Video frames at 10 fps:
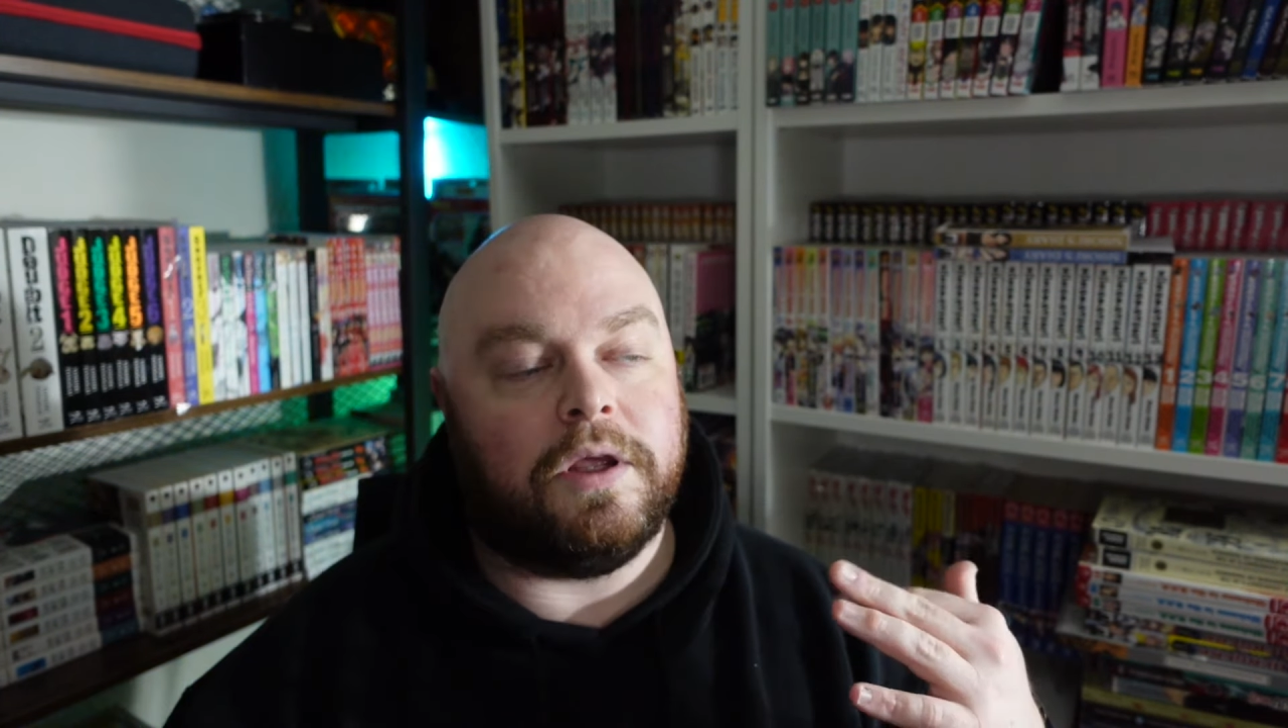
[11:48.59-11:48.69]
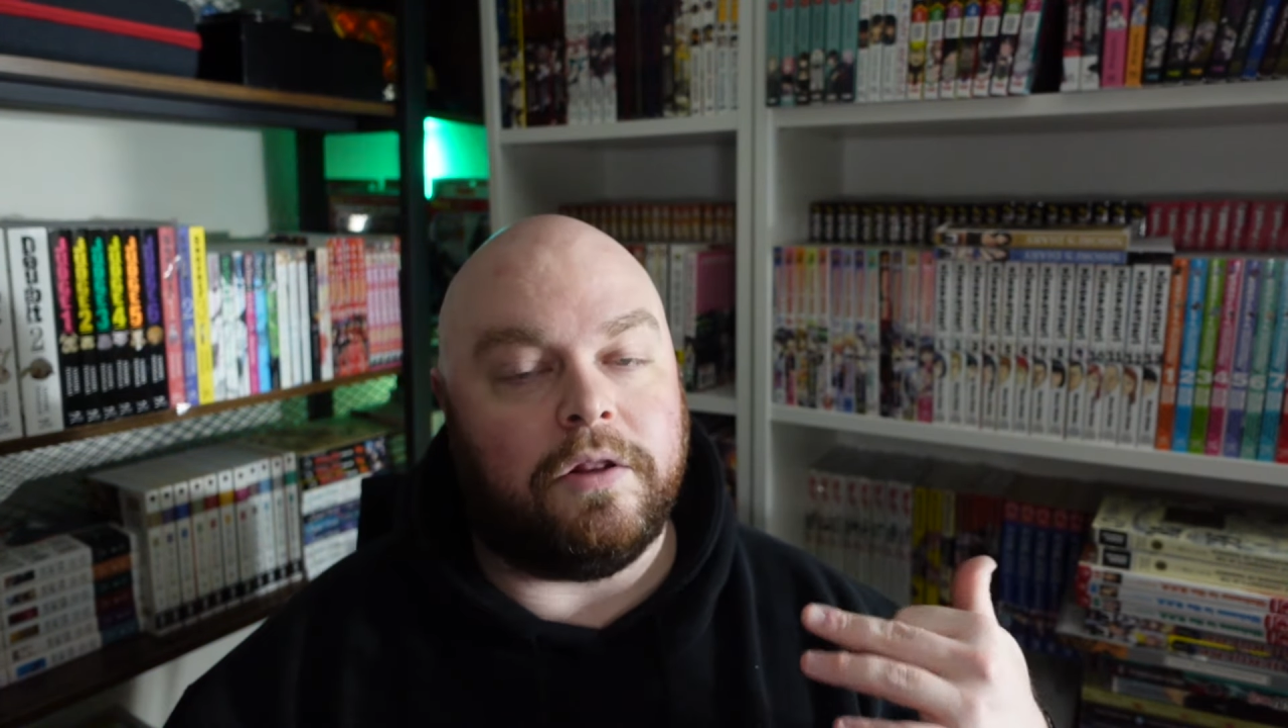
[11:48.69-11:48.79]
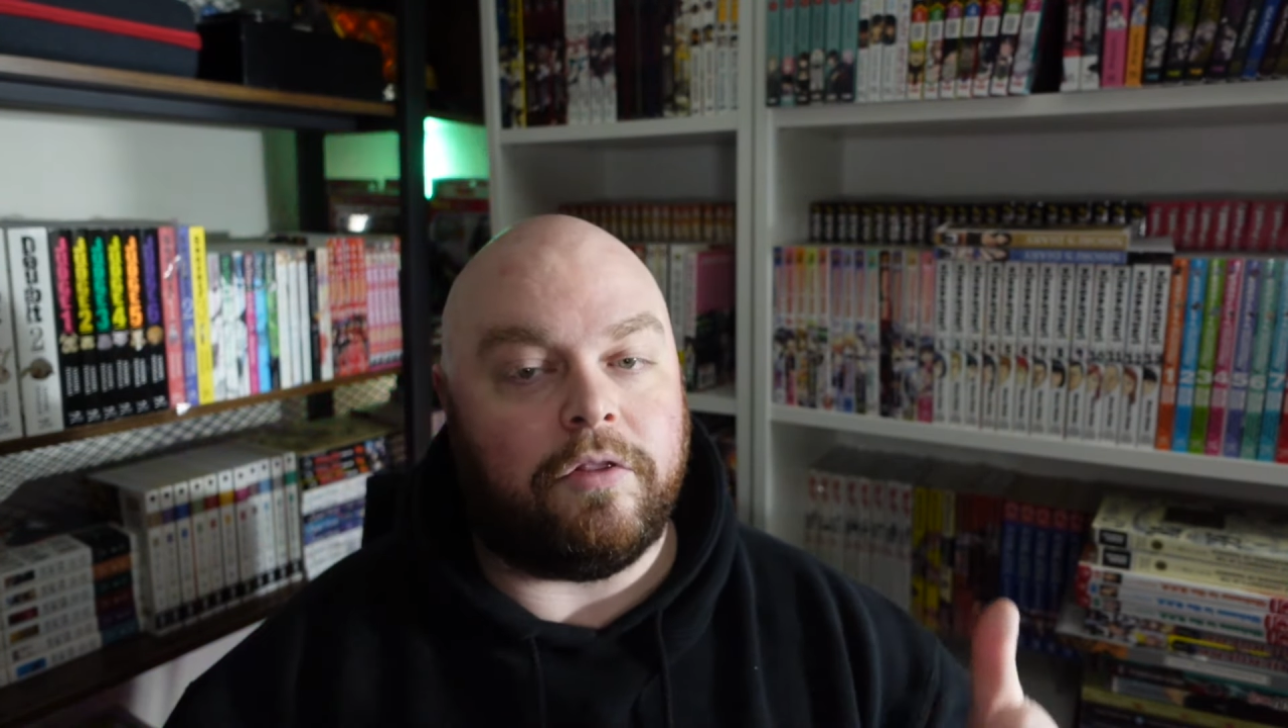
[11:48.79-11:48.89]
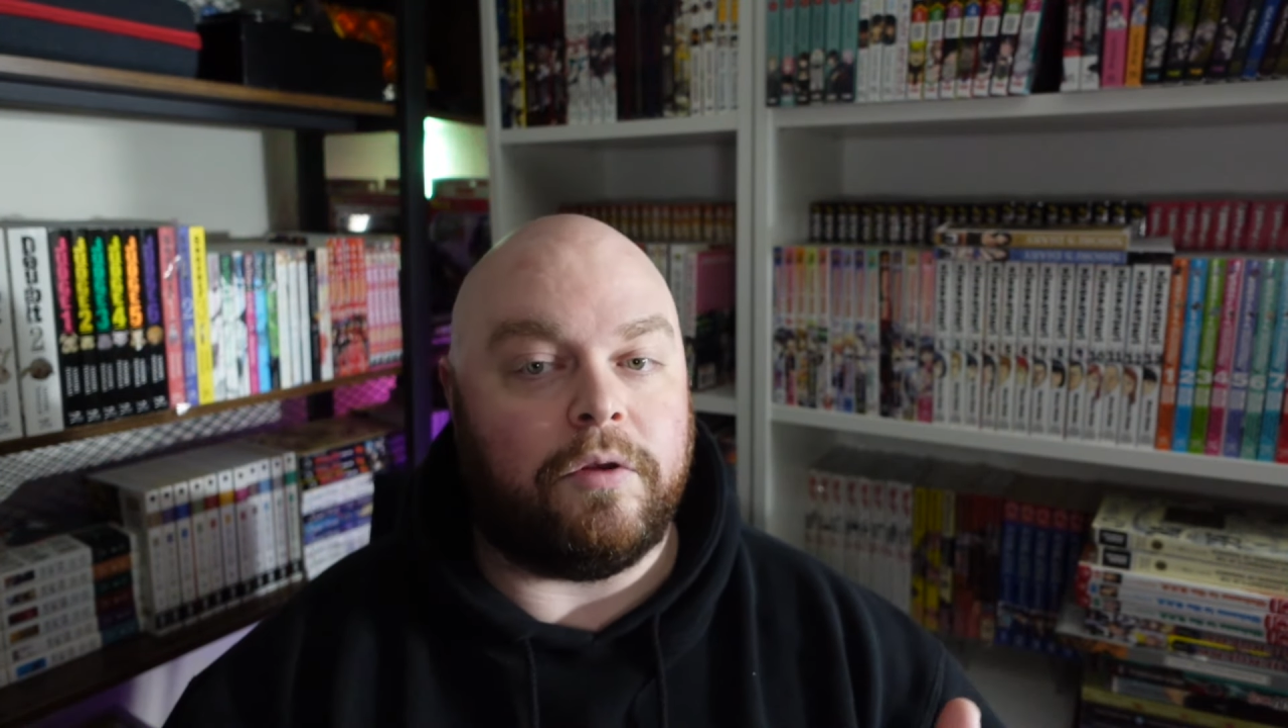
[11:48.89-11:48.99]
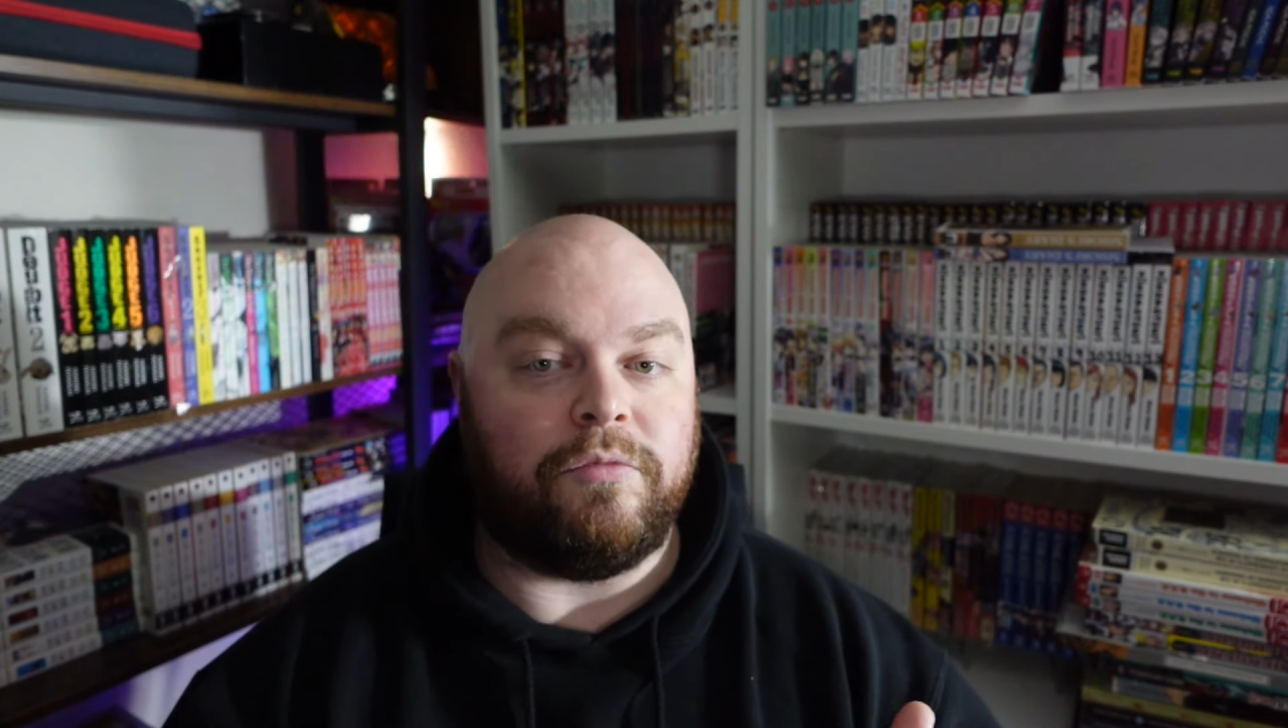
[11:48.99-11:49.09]
Hit
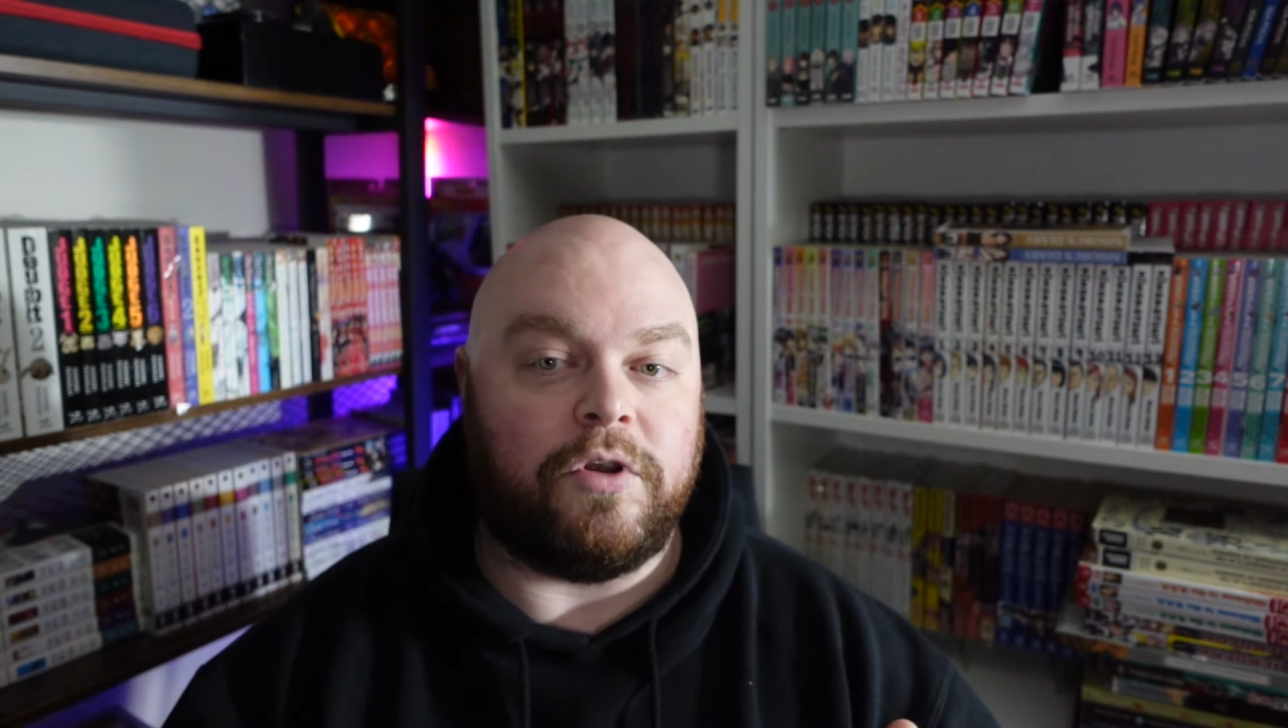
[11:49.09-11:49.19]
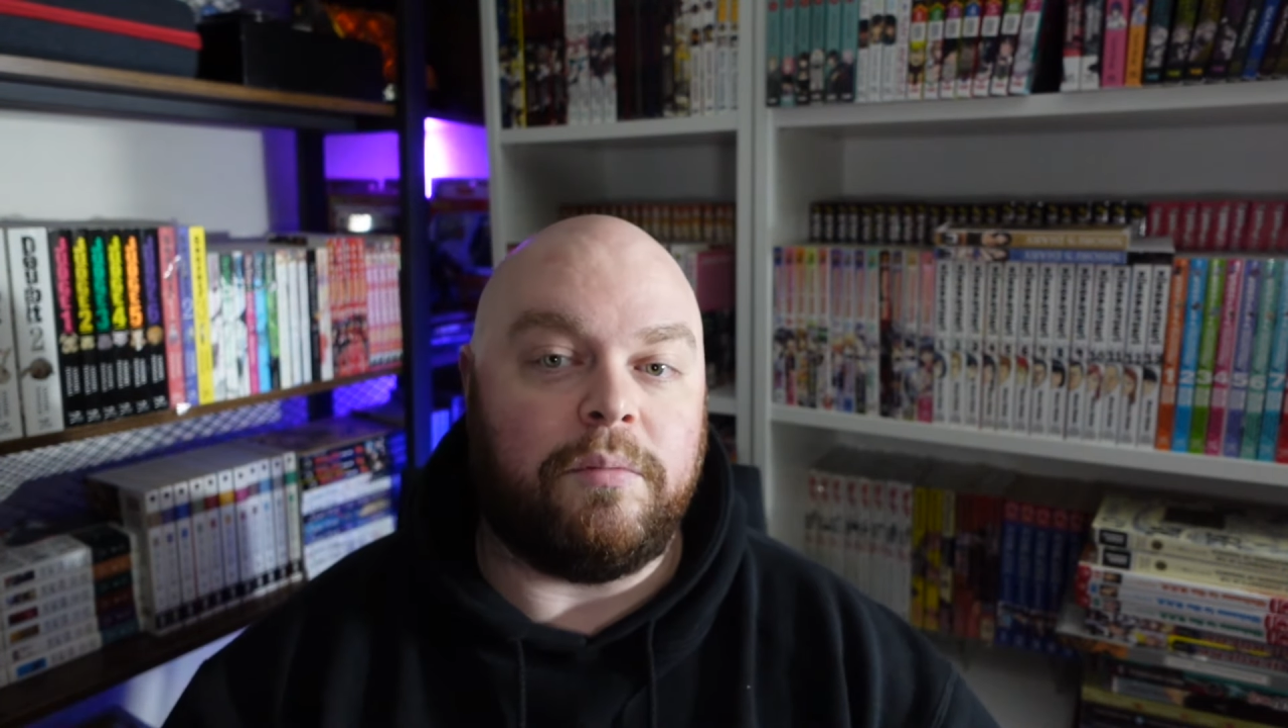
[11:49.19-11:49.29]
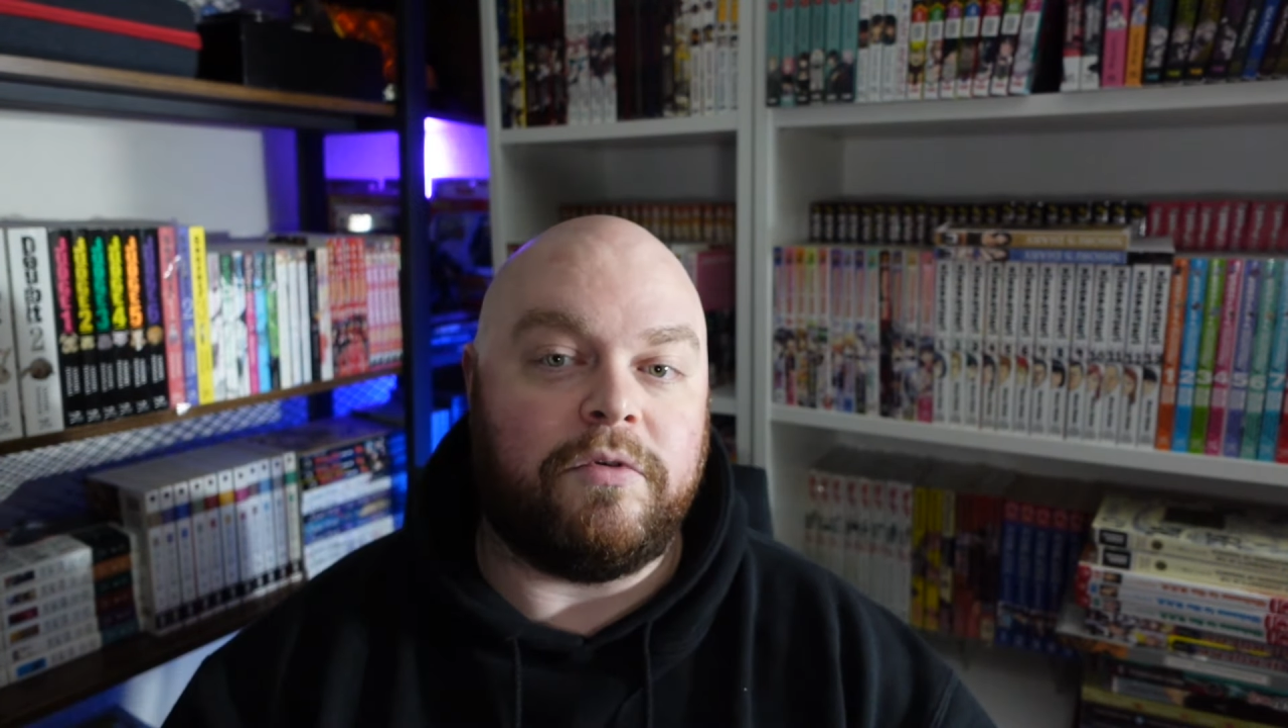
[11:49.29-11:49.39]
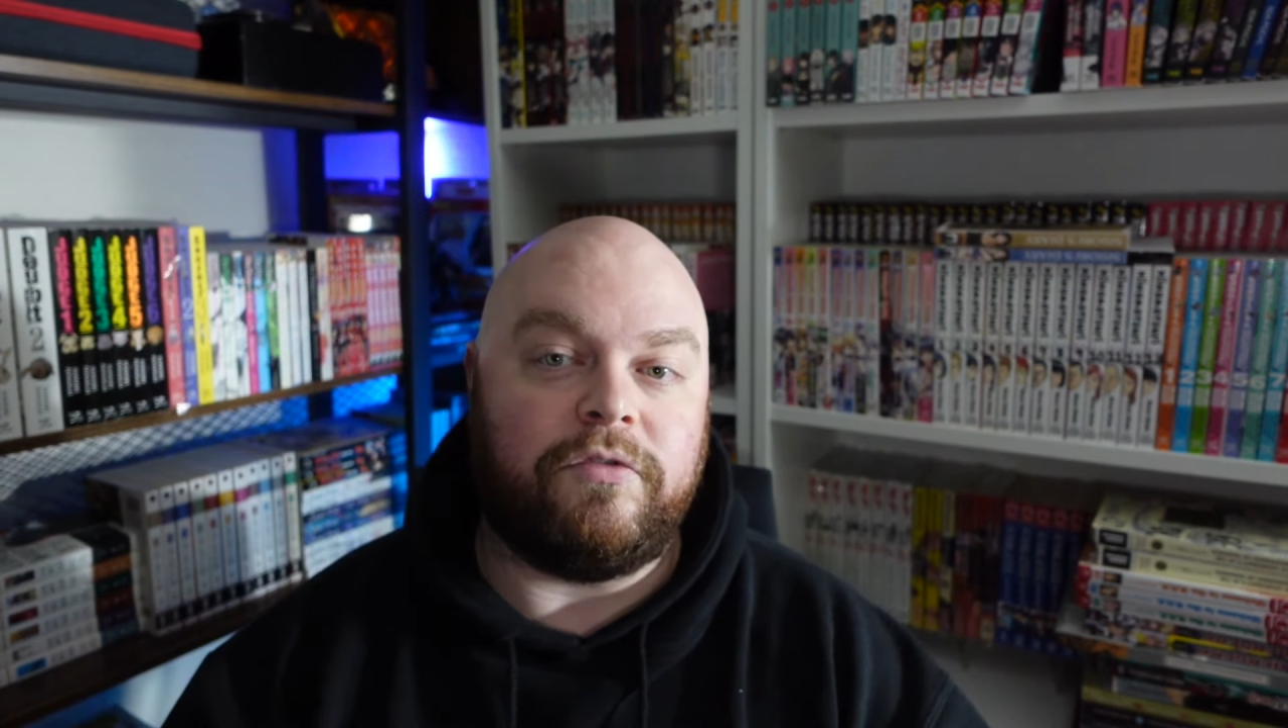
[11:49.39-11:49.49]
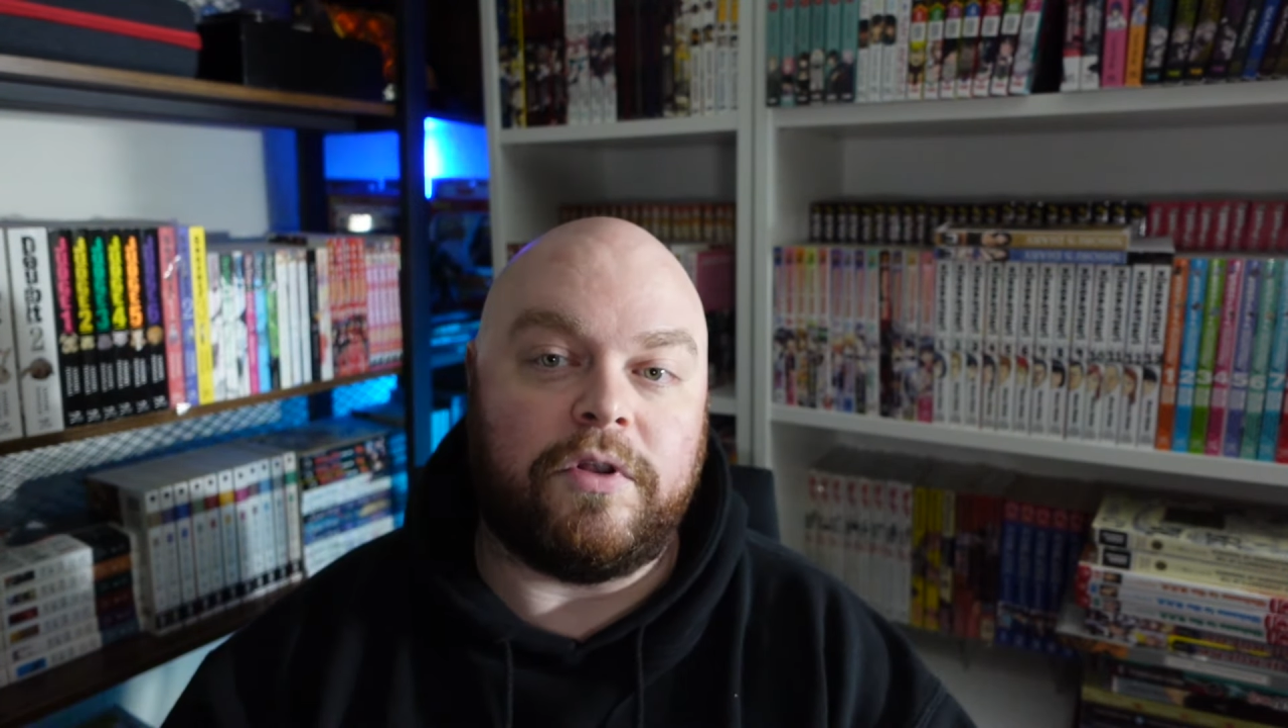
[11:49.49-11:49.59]
the thumbs up if